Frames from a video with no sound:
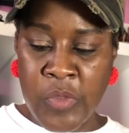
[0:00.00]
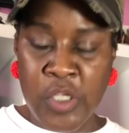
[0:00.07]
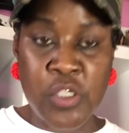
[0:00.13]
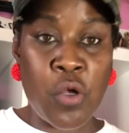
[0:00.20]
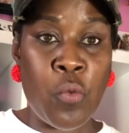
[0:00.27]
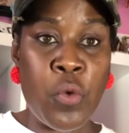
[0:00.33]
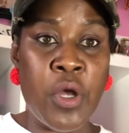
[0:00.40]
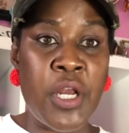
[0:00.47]

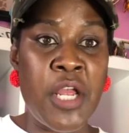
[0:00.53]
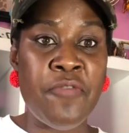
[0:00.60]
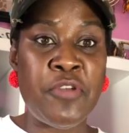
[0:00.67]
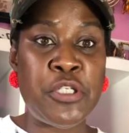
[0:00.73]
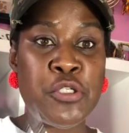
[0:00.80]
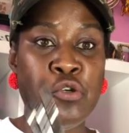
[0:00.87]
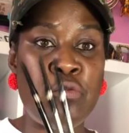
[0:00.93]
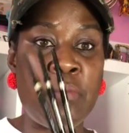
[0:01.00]
So one
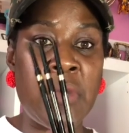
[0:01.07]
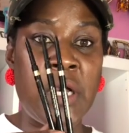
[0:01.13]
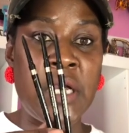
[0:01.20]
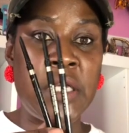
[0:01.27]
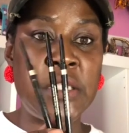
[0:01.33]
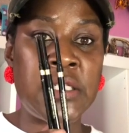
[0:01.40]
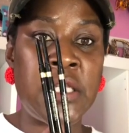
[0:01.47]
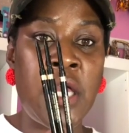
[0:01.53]
every 2
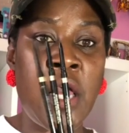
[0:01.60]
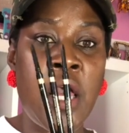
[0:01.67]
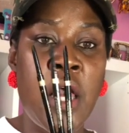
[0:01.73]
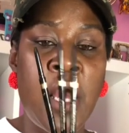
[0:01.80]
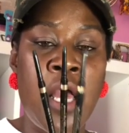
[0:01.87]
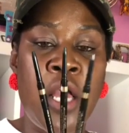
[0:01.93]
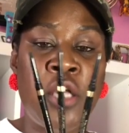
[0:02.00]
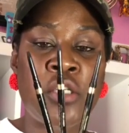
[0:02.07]
months.
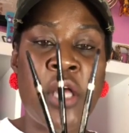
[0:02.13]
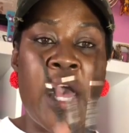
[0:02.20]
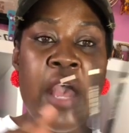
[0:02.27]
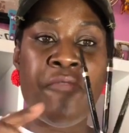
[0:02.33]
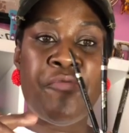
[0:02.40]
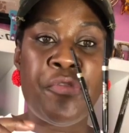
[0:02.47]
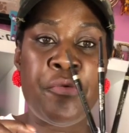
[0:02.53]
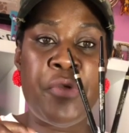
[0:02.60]
So I
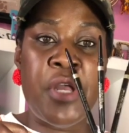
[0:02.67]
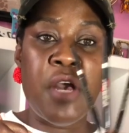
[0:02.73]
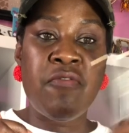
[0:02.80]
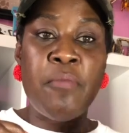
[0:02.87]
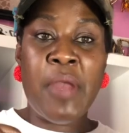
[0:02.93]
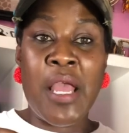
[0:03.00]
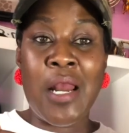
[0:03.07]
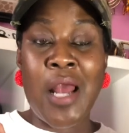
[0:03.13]
have 3 of
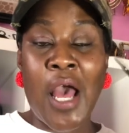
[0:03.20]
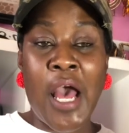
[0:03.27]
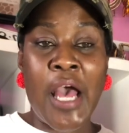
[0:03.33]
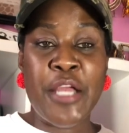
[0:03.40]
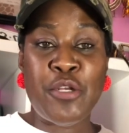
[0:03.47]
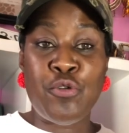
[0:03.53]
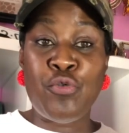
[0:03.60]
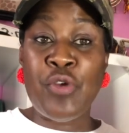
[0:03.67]
them, and
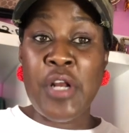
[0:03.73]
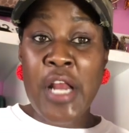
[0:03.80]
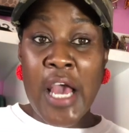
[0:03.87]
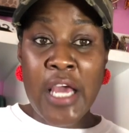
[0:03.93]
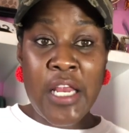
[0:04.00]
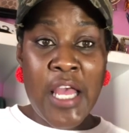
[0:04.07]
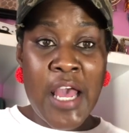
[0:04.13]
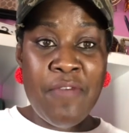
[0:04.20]
I do
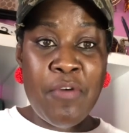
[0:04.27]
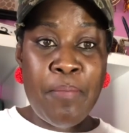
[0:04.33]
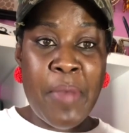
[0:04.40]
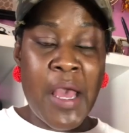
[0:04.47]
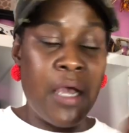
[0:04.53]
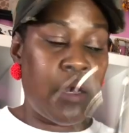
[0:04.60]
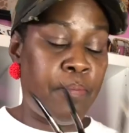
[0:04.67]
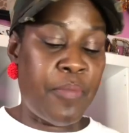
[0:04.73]
not have a
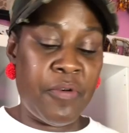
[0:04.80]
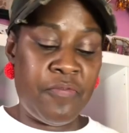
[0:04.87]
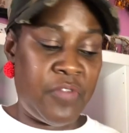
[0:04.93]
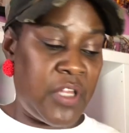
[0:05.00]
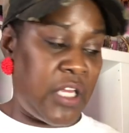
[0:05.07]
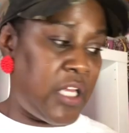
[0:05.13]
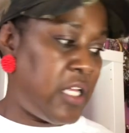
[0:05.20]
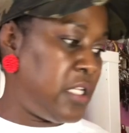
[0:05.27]
backup of
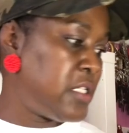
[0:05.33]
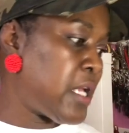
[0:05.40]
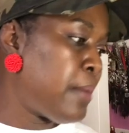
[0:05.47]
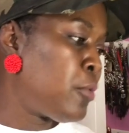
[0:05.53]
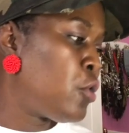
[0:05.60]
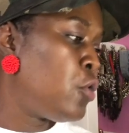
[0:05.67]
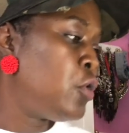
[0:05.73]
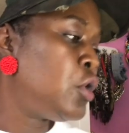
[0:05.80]
these.
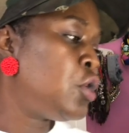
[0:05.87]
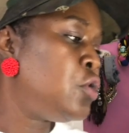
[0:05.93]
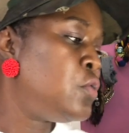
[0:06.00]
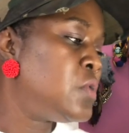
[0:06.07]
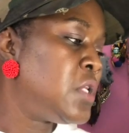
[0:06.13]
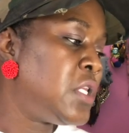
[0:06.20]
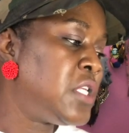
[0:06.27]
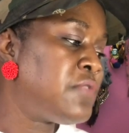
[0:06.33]
I'm currently
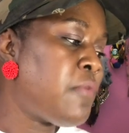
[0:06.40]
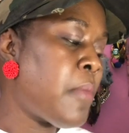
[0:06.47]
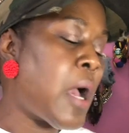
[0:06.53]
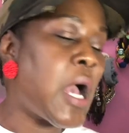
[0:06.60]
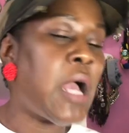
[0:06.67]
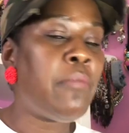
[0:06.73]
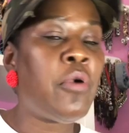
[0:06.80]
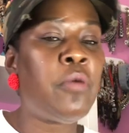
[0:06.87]
using this for my
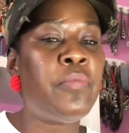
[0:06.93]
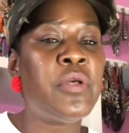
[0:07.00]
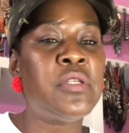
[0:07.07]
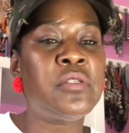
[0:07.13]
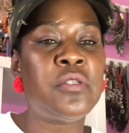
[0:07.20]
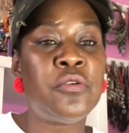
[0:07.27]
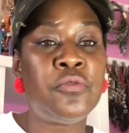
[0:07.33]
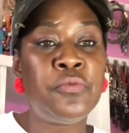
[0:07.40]
eyebrow
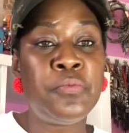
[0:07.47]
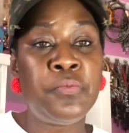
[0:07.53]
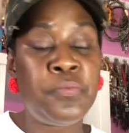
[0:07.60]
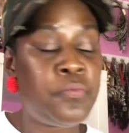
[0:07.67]
pencil.